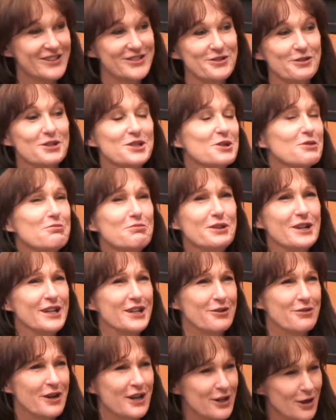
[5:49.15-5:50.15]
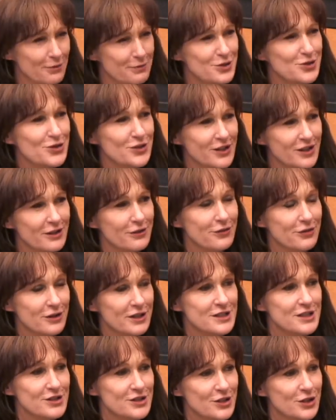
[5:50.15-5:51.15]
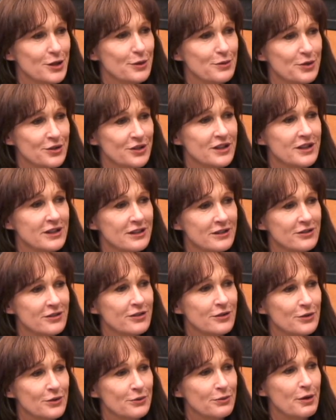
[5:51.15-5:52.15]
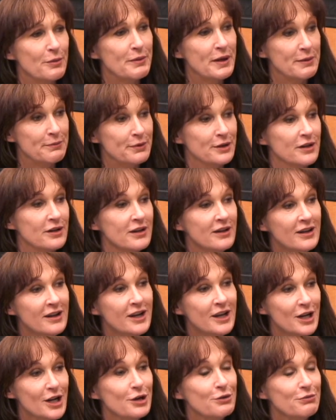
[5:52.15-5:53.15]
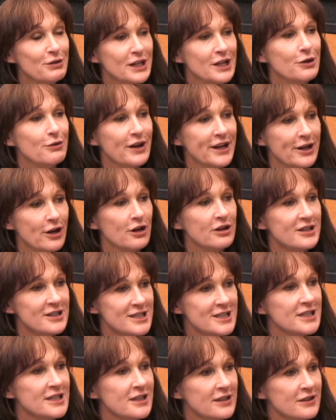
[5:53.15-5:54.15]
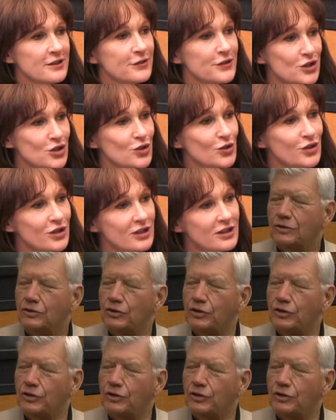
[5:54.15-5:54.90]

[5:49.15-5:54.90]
So it's a really great opportunity for us as a community to remember a really great artist and individual.